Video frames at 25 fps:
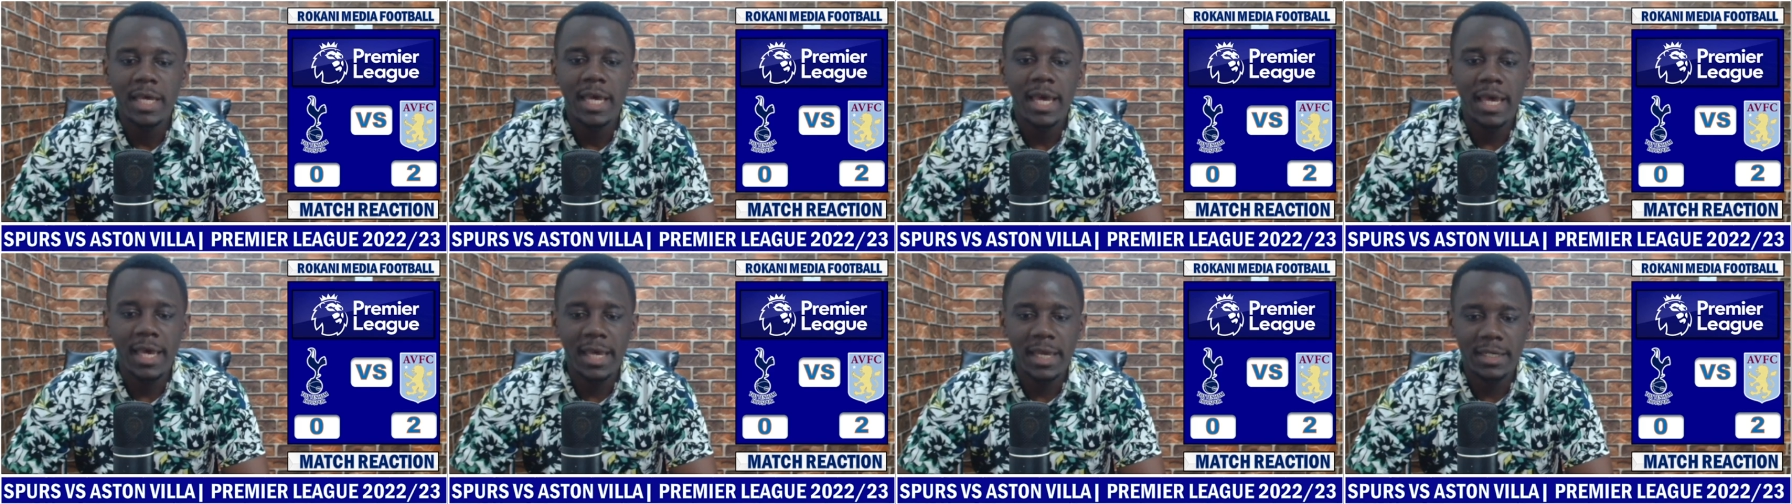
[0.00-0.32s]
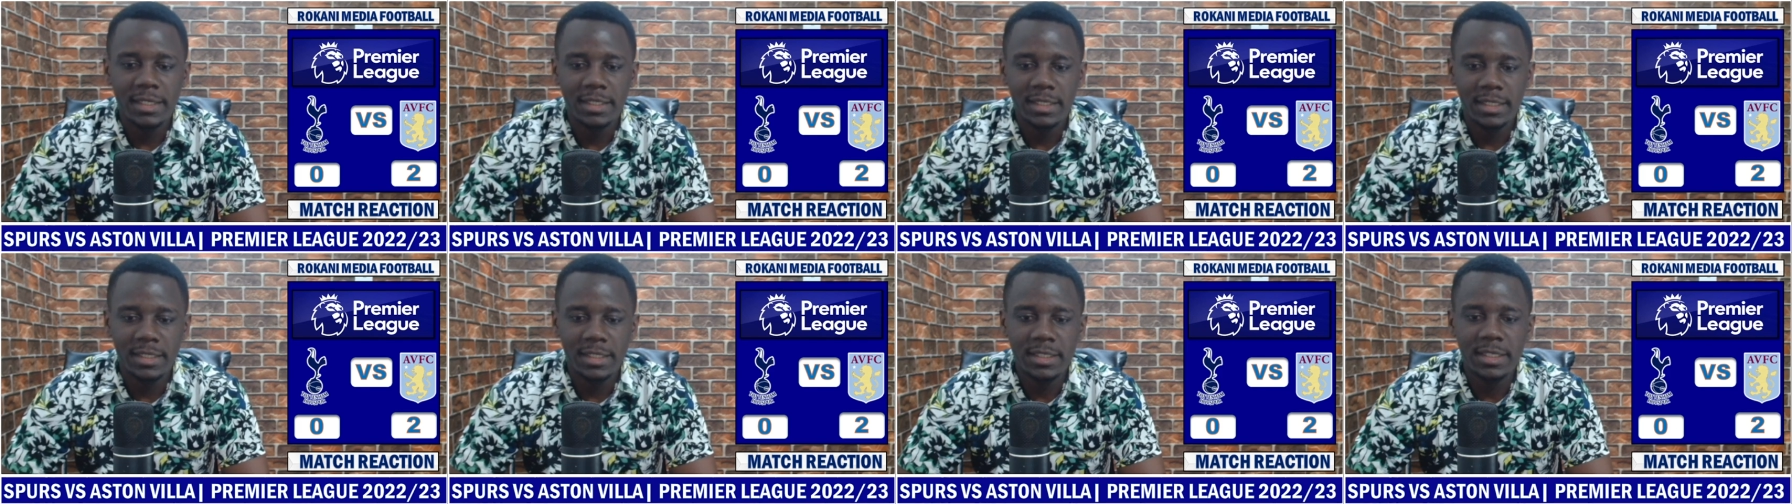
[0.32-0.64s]

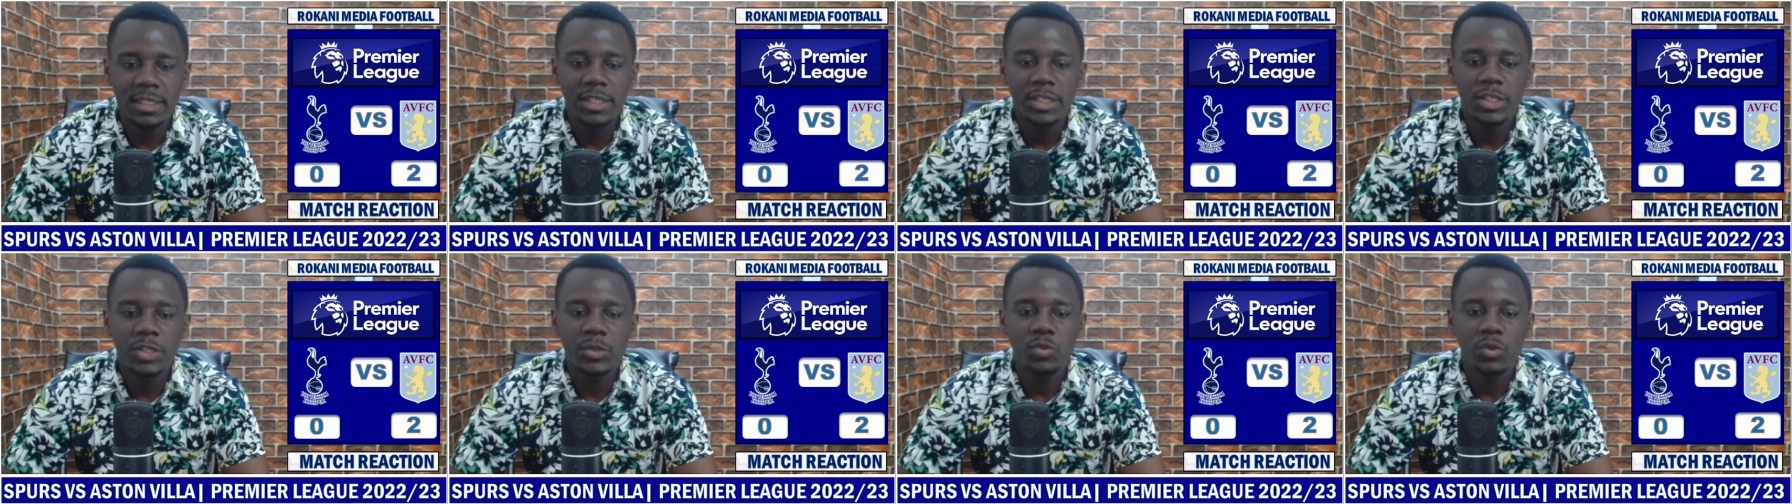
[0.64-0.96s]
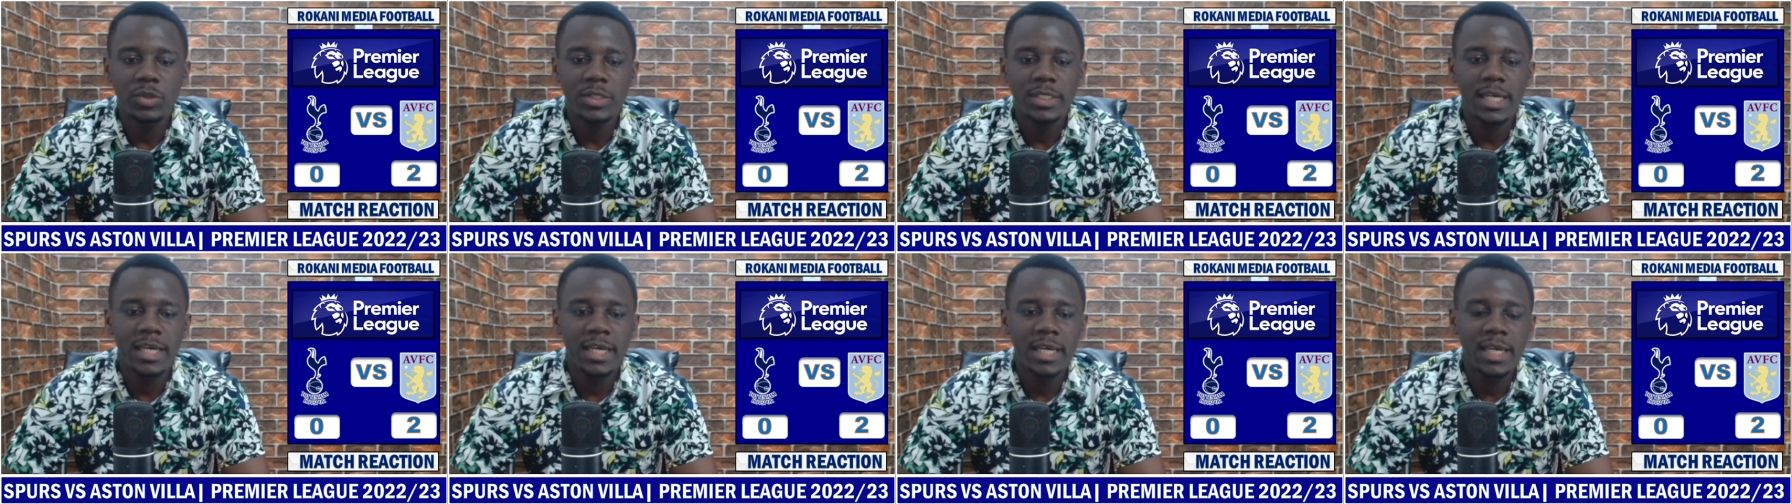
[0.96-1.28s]
ended, it
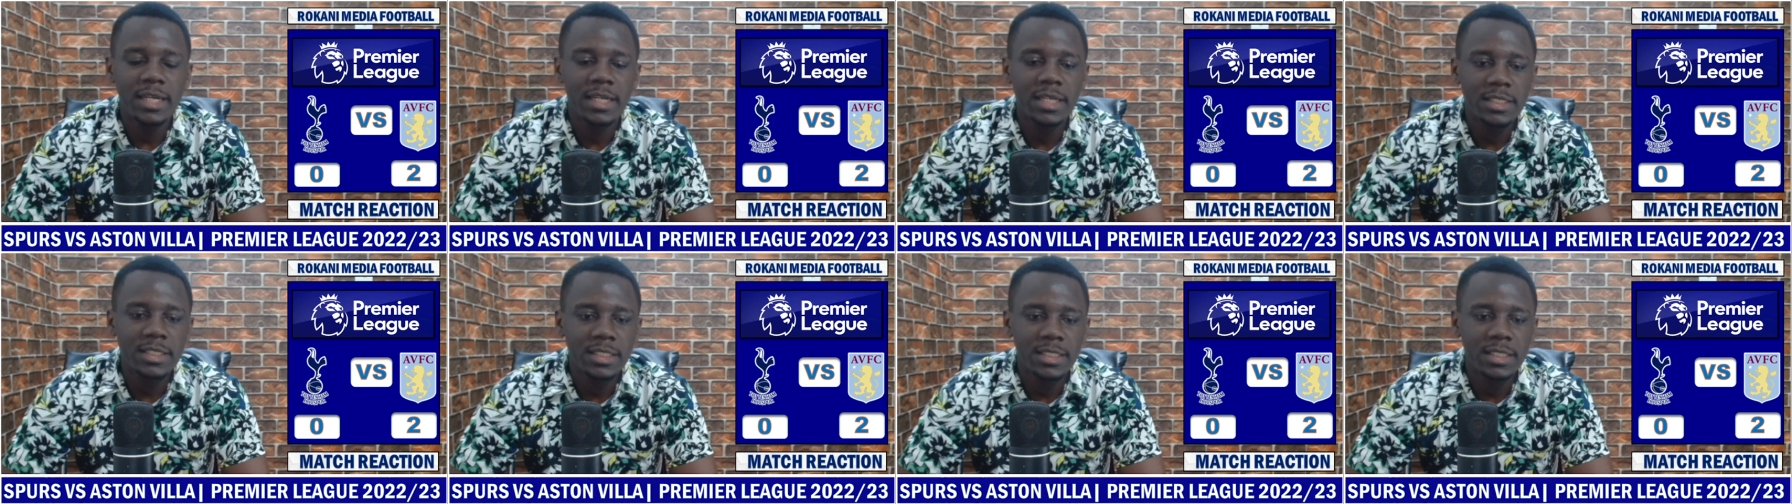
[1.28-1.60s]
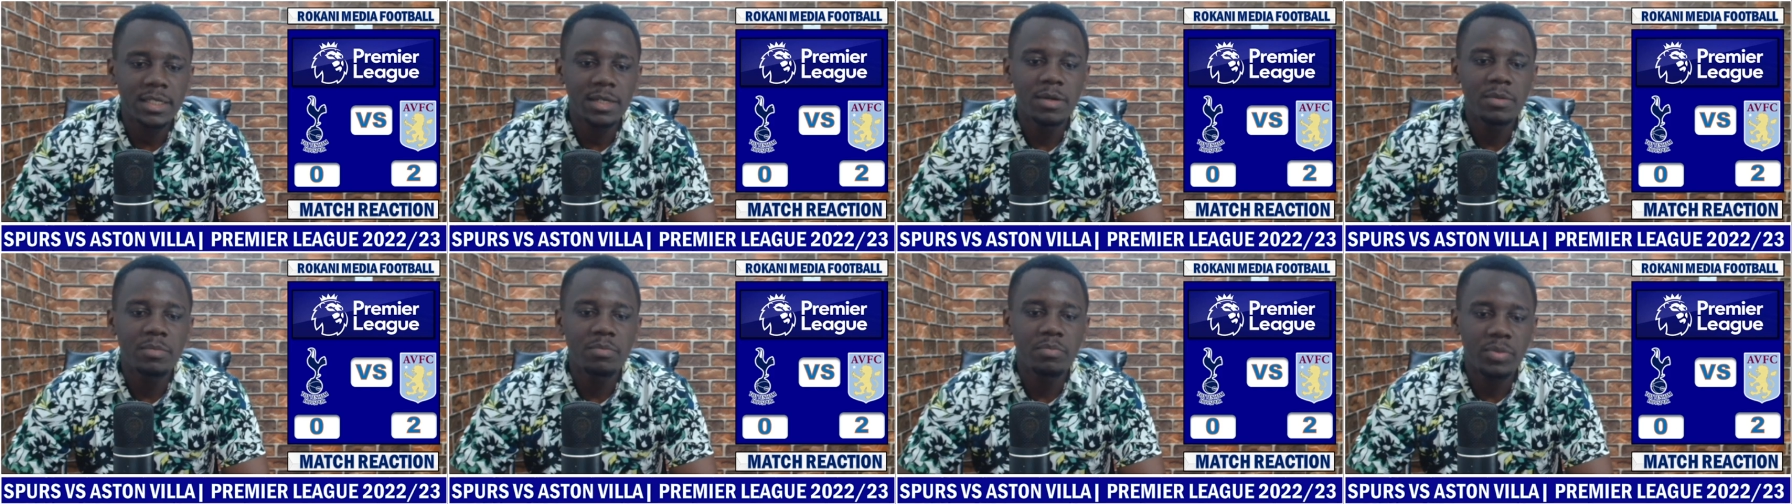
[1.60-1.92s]
was
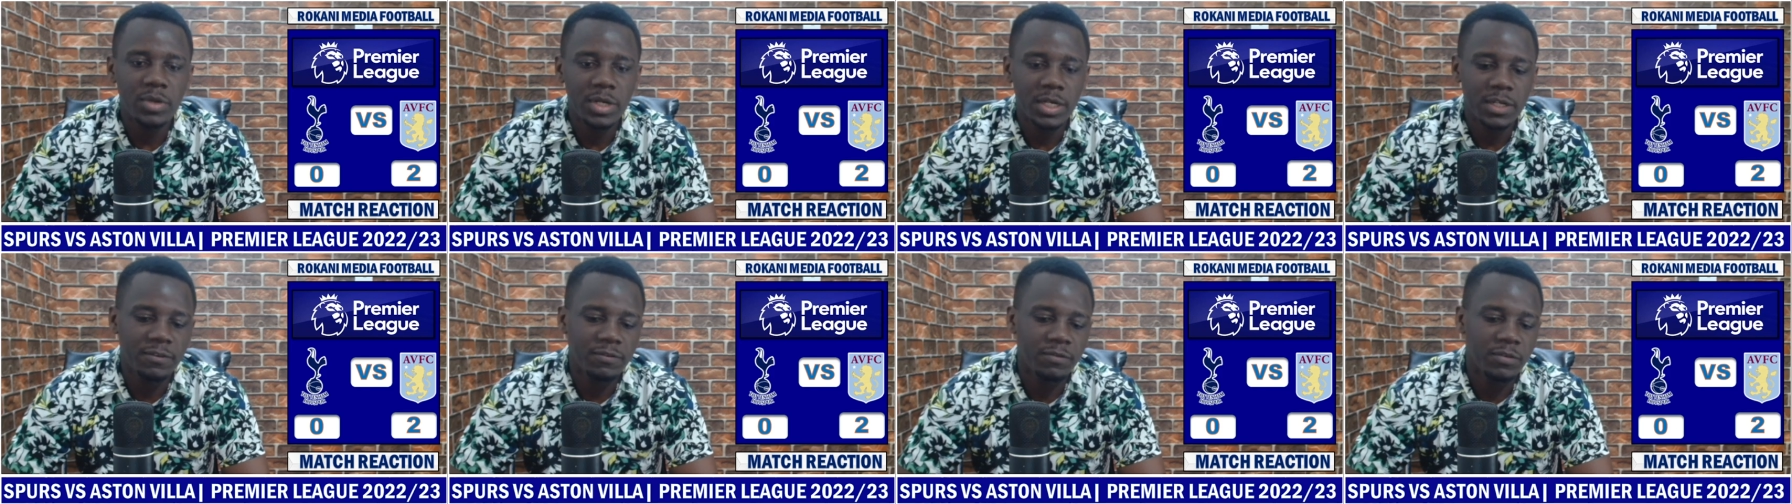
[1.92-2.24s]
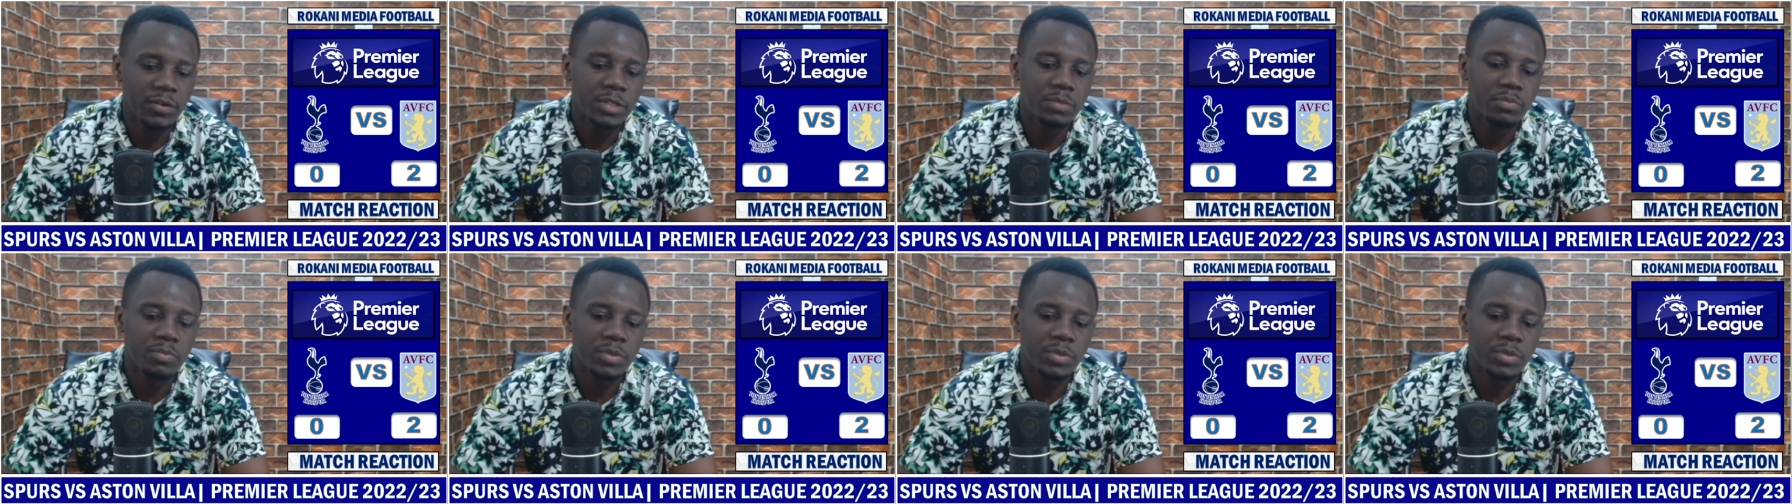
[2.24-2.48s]
against Brentford.